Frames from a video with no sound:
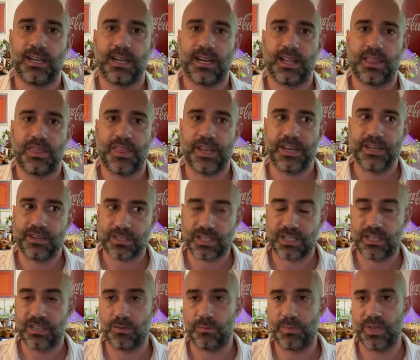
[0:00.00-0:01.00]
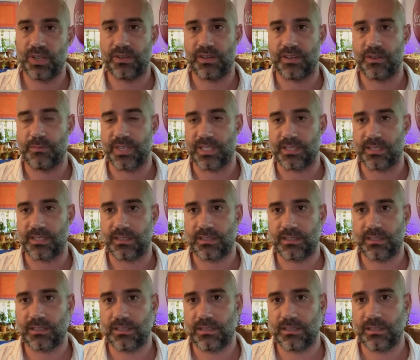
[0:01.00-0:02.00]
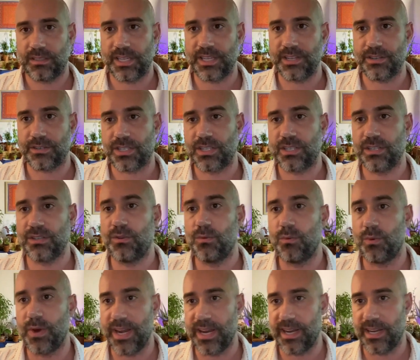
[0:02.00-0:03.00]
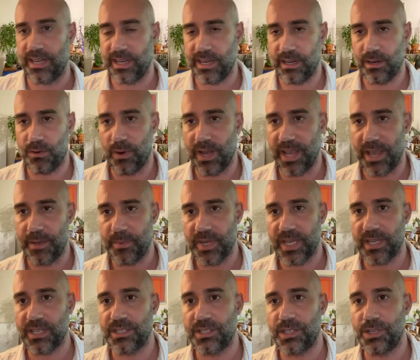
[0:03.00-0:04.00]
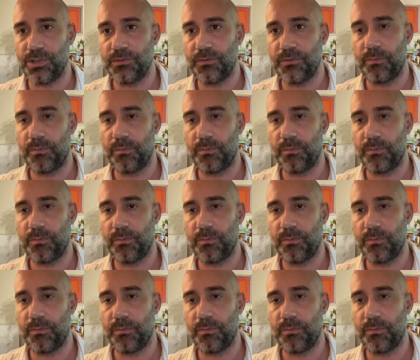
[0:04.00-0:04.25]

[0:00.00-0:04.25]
that you're still building your business, that you're still winning in a way, because